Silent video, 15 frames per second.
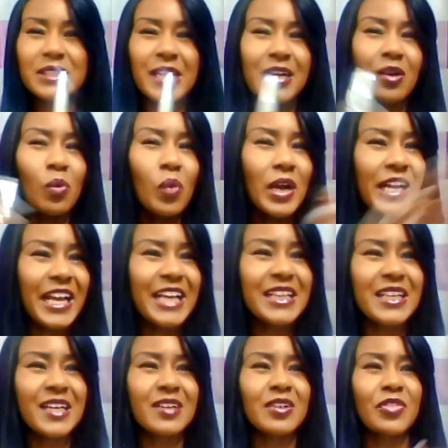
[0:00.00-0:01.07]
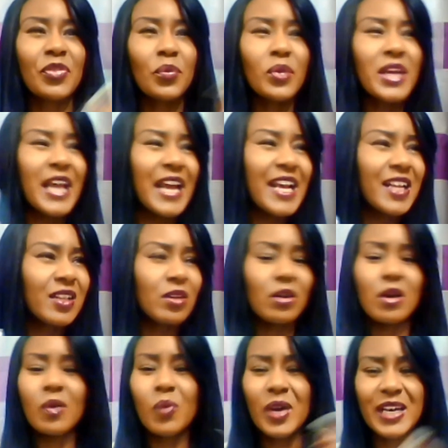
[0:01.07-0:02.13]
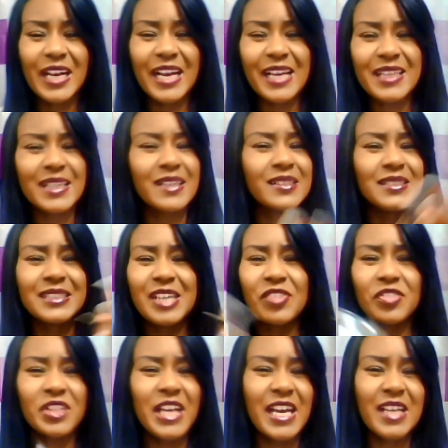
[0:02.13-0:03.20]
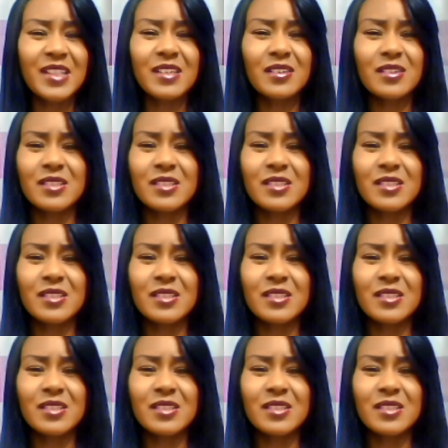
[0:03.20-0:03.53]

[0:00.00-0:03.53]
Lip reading: It's like a 1/8 and a 3/8 or a 1/8 and a 7/8